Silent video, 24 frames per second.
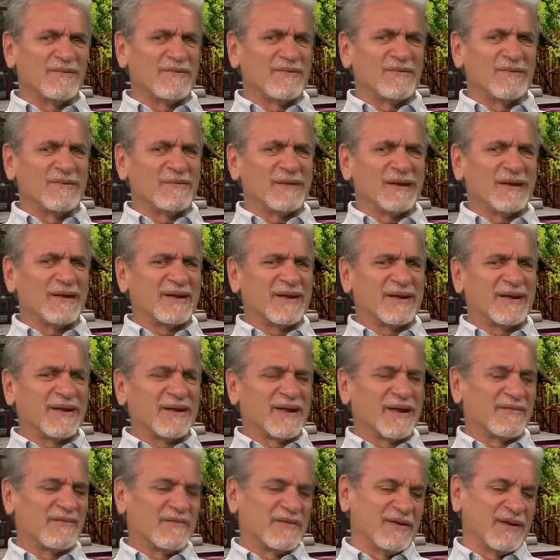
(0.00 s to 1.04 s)
what am I going to get
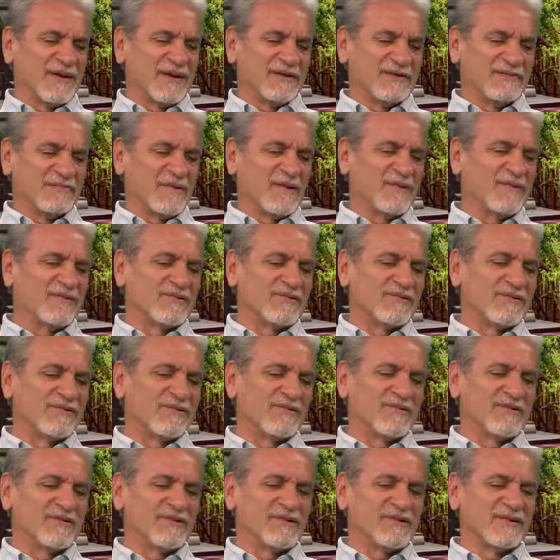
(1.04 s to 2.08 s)
out of it?
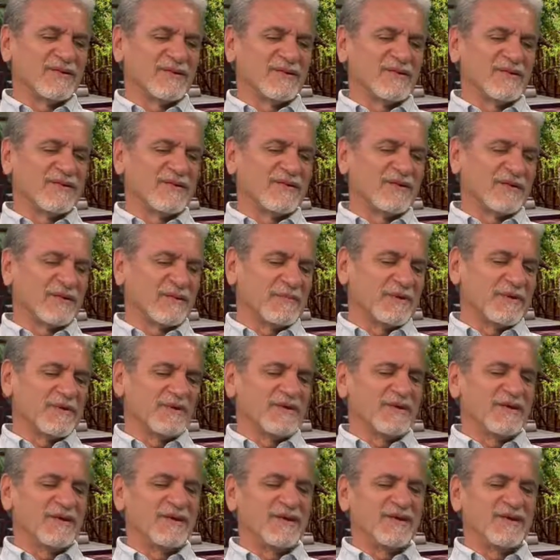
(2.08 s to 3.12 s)
Exposure, look good in the
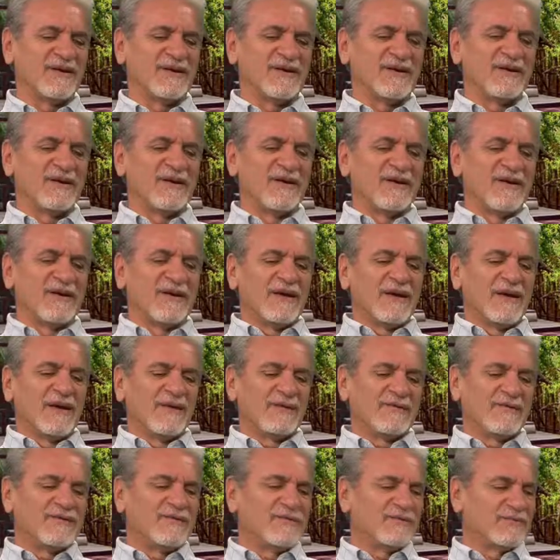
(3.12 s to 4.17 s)
community,
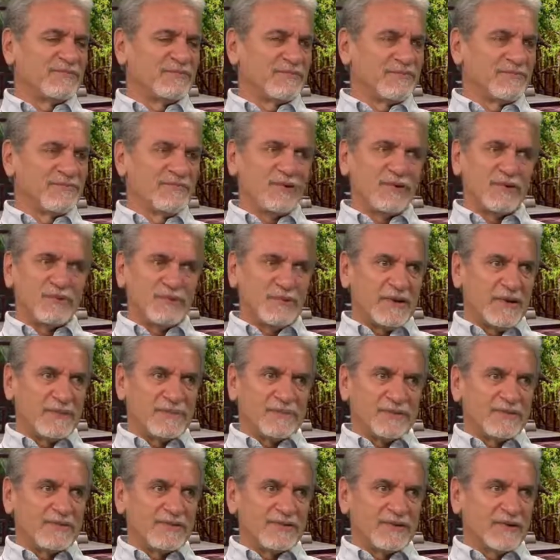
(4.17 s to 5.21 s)
introduce new
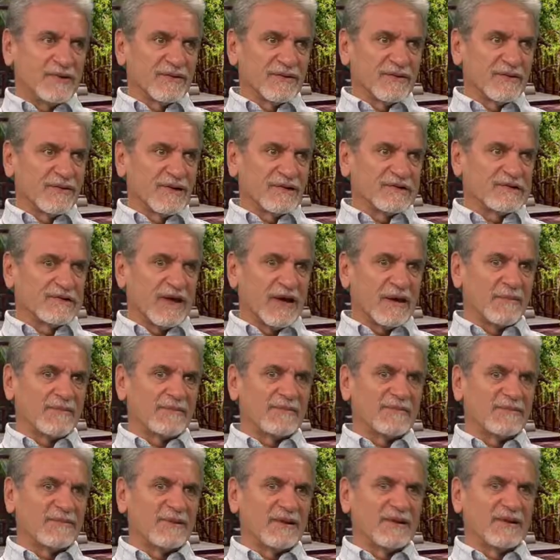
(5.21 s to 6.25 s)
people to your
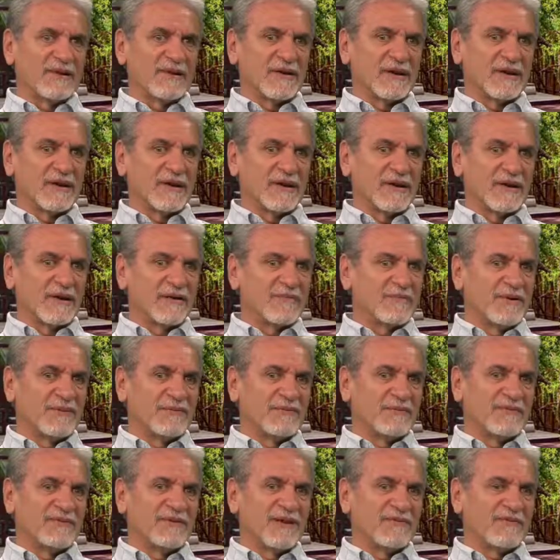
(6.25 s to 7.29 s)
establishment.
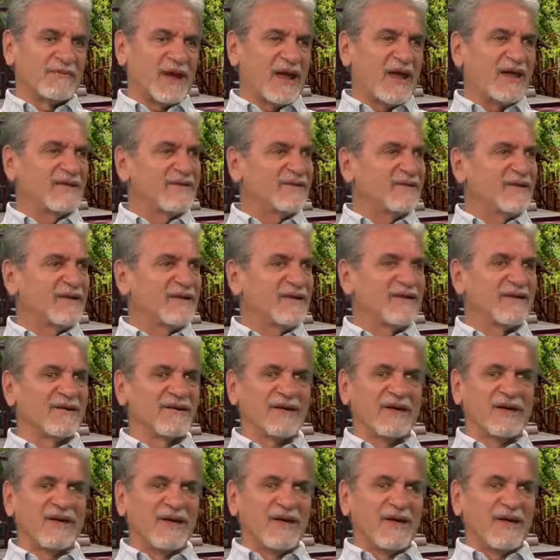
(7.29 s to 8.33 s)
People never ate
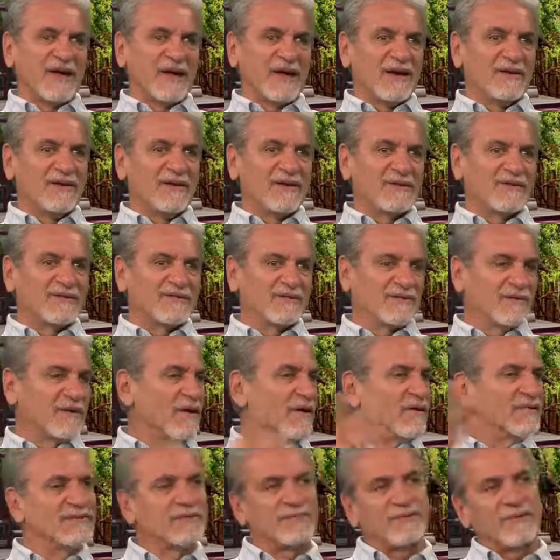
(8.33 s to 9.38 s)
there, and it's
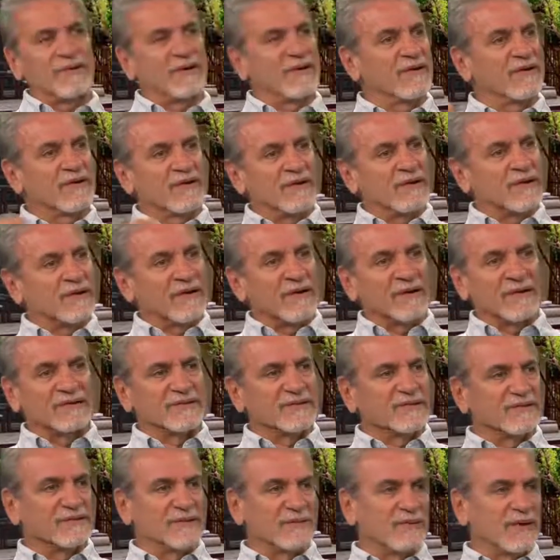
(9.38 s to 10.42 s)
all supporting a good
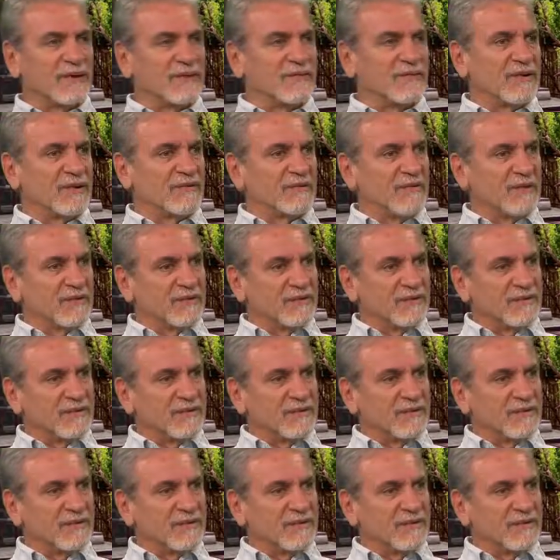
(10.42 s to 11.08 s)
cause. It's a win-win-win.